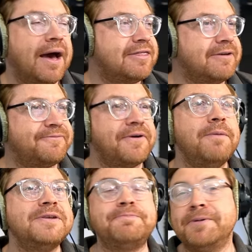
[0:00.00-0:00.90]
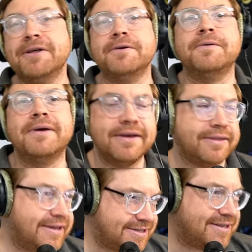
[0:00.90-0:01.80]
the foam is blue
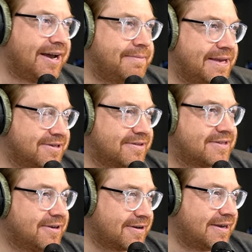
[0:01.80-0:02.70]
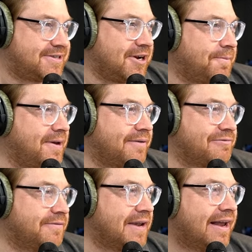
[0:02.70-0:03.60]
this time. They took the top
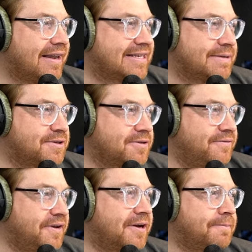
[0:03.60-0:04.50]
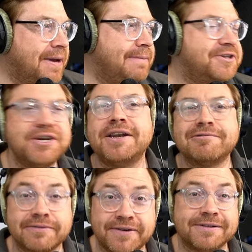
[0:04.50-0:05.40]
cover off like some sort of, you know, baby gender
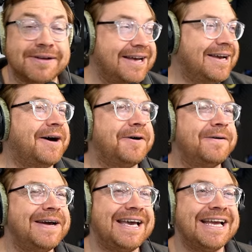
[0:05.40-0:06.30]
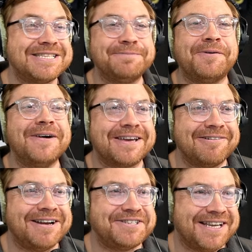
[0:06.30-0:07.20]
reveal. Oh, it's a boy.
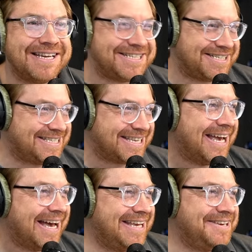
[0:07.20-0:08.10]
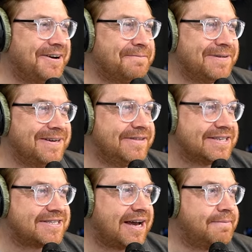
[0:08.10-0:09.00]
Congratulations. You got blue
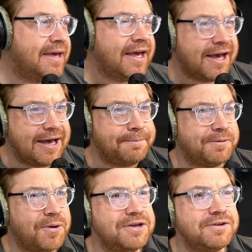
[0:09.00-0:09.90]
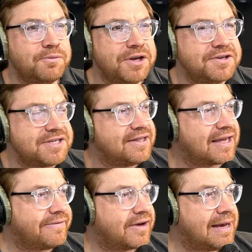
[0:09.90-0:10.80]
this time. But when you see the
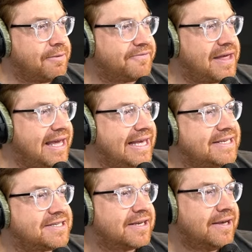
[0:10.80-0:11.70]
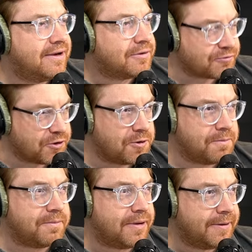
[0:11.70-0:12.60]
cover come off, there is
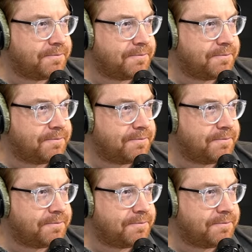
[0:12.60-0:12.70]
room